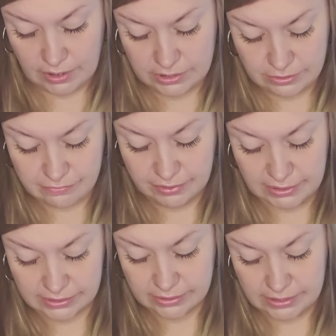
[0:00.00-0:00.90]
I do feel
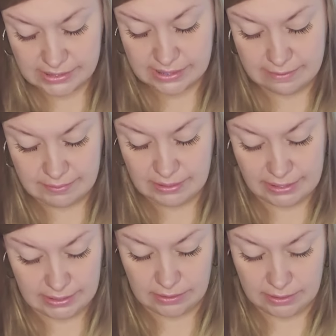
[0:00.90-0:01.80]
like there is going to be
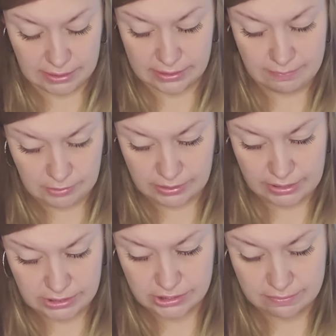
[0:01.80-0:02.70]
like a lot of
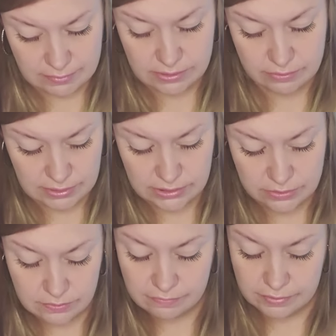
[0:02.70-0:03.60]
communication between the
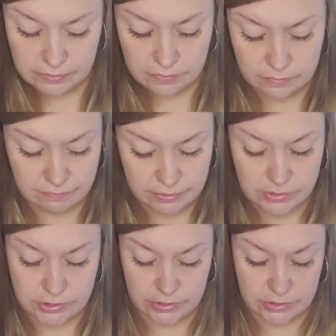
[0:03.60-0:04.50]
two of you for
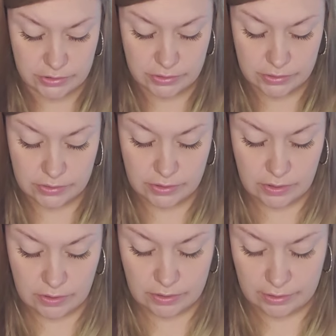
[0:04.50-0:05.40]
sure.
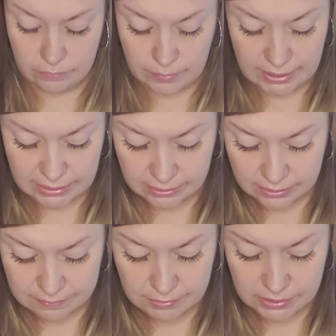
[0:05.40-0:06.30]
Or you're waiting
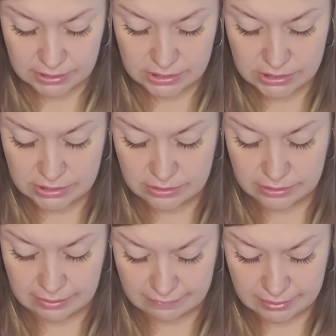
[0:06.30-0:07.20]
on communication, you're
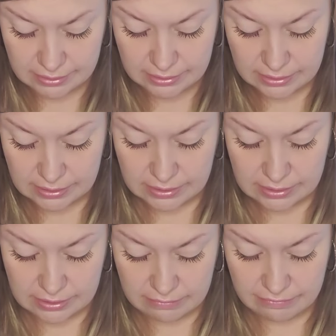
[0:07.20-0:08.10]
giving,
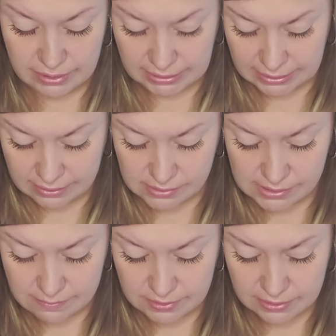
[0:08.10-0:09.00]
you're finding out
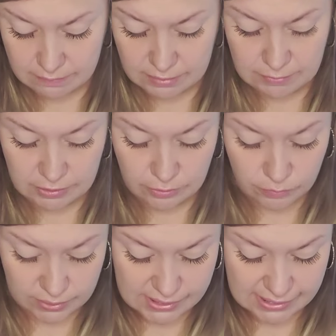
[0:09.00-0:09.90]
something. Maybe you
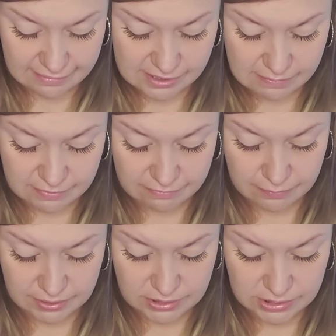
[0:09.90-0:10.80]
receive some
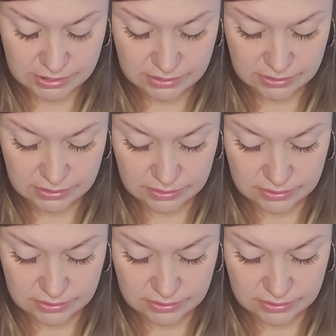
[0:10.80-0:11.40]
information.